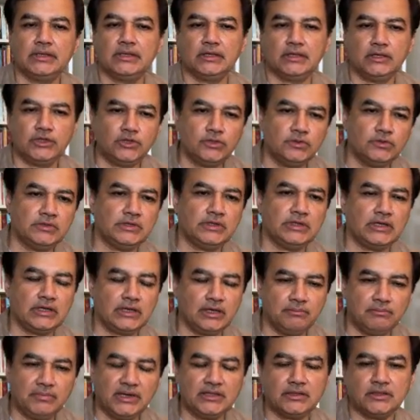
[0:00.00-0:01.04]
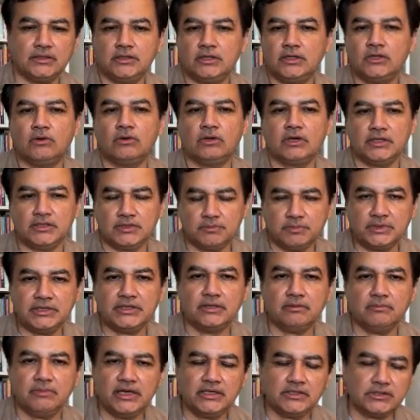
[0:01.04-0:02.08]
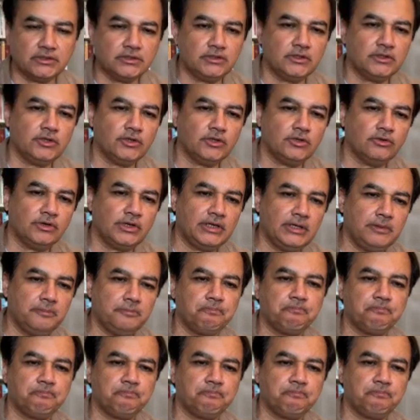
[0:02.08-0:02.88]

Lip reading: using a method known as perturbation theory.